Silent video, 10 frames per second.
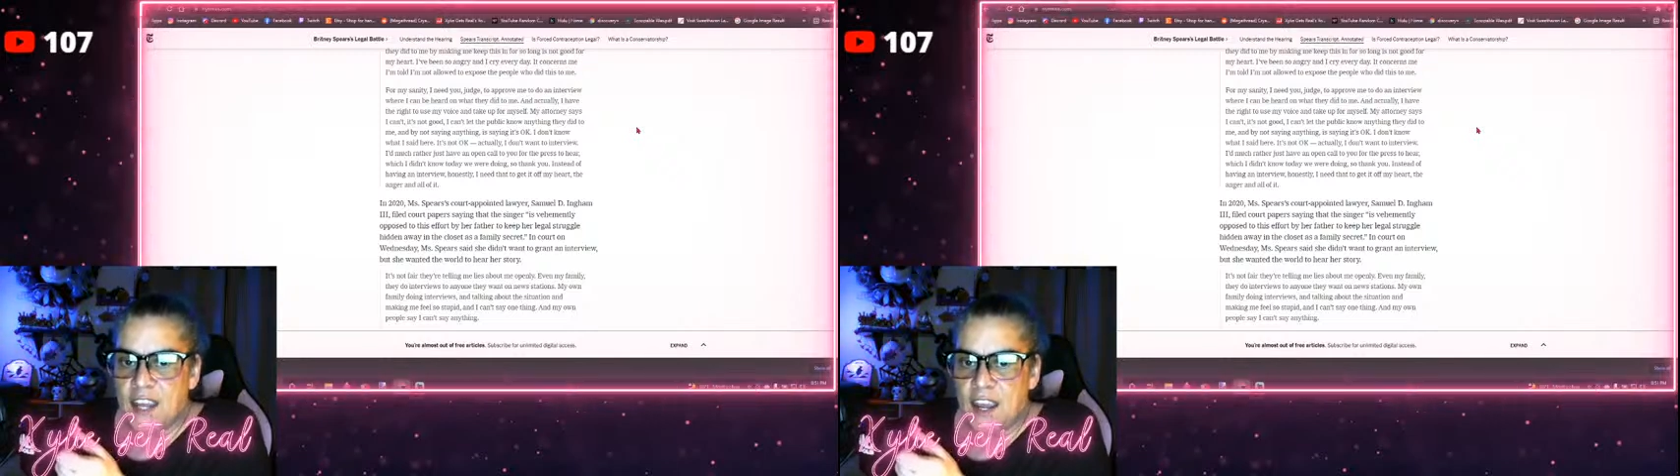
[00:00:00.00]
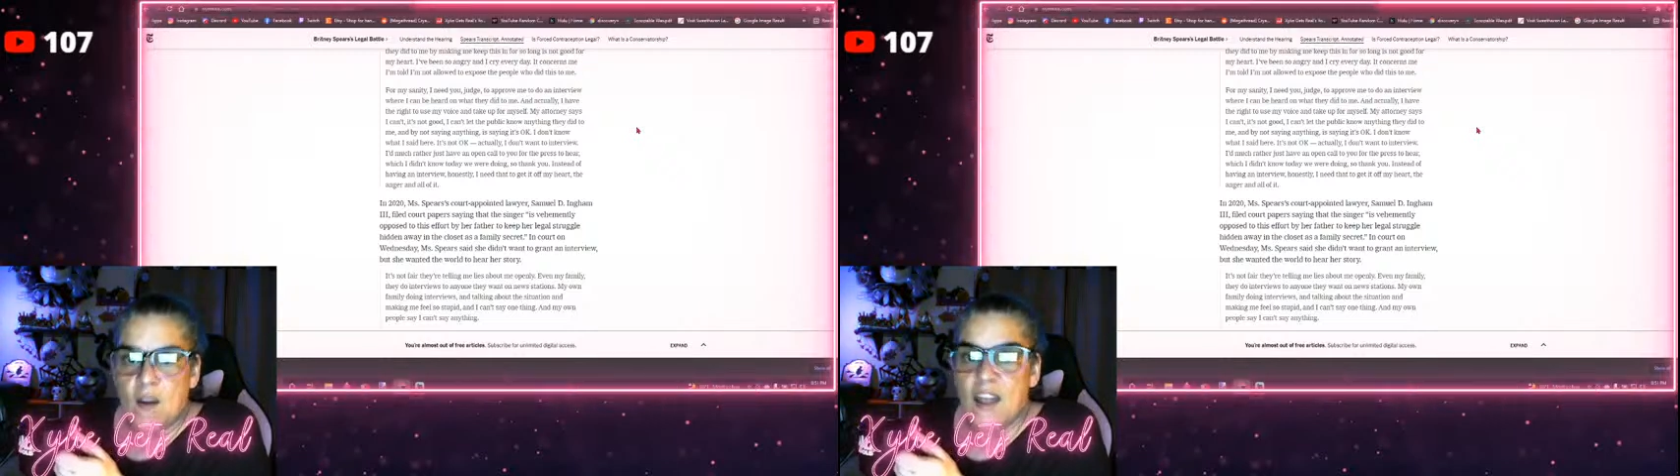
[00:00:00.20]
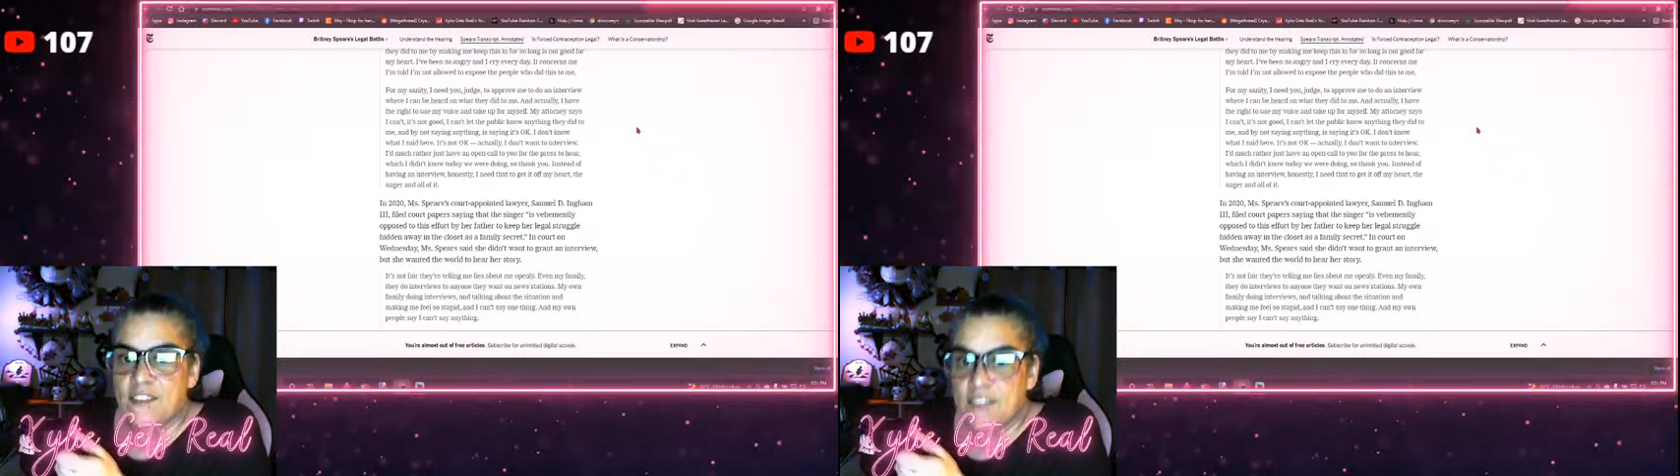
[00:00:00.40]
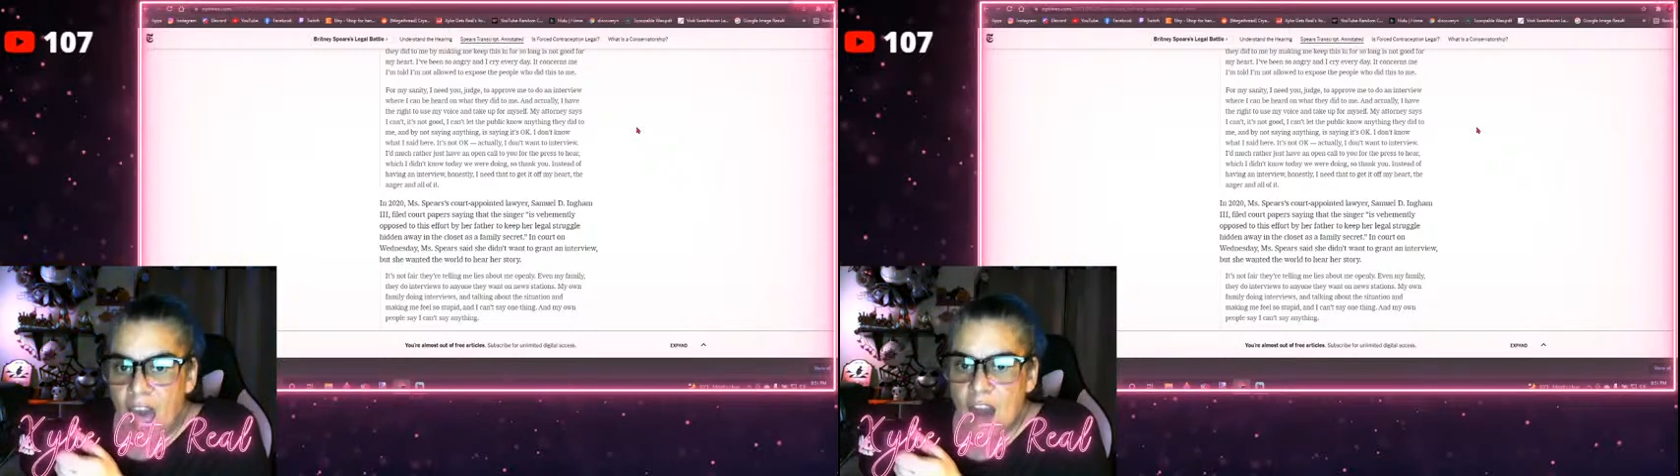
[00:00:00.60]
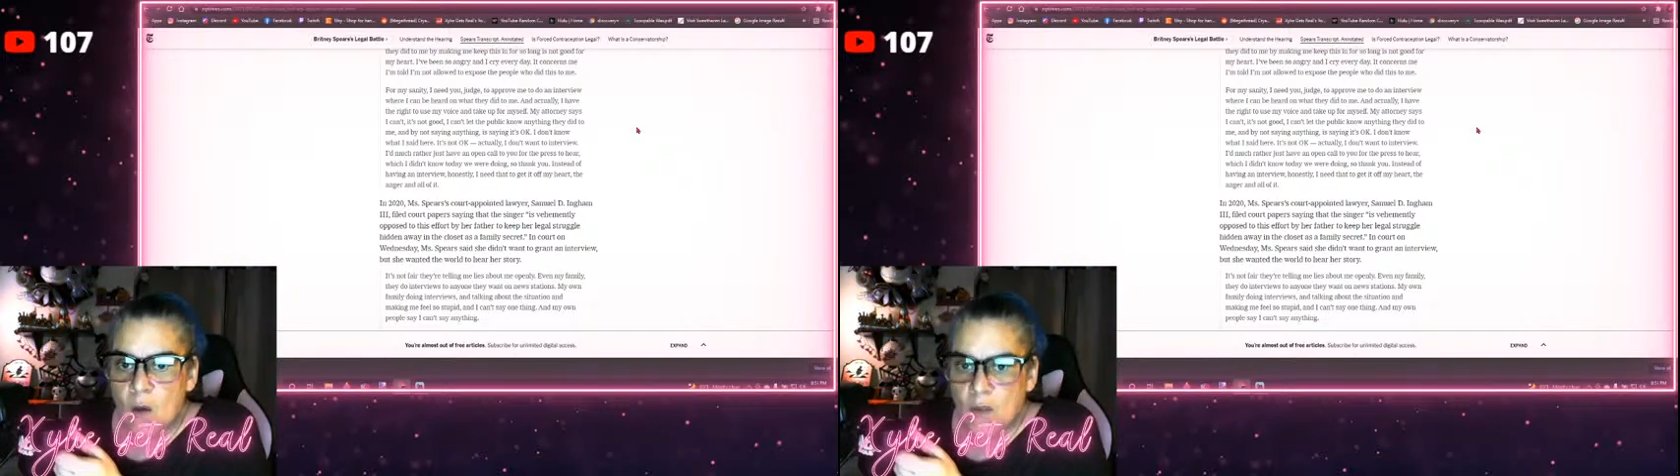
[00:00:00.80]
here. It's
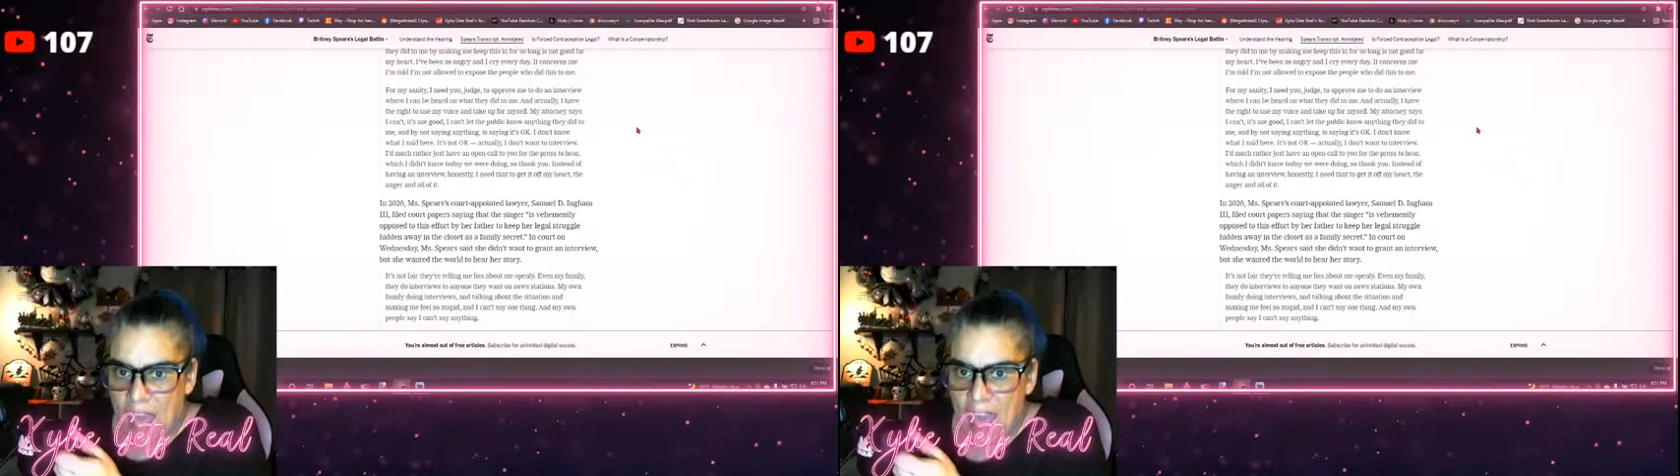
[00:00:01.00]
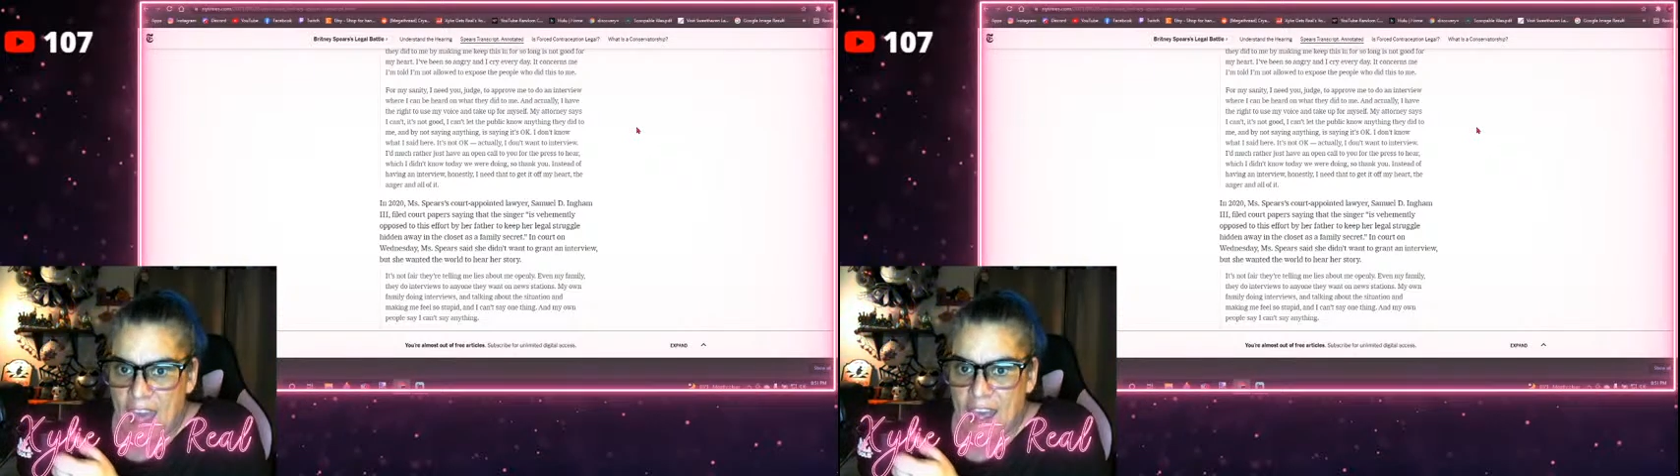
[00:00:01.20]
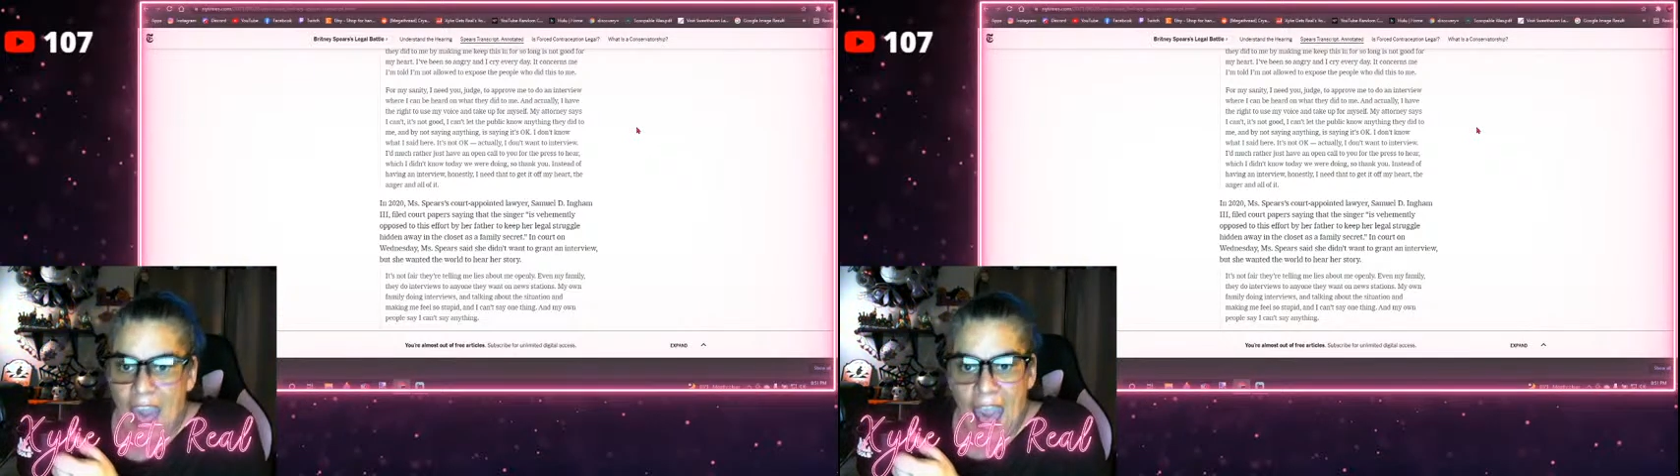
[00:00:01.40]
not okay.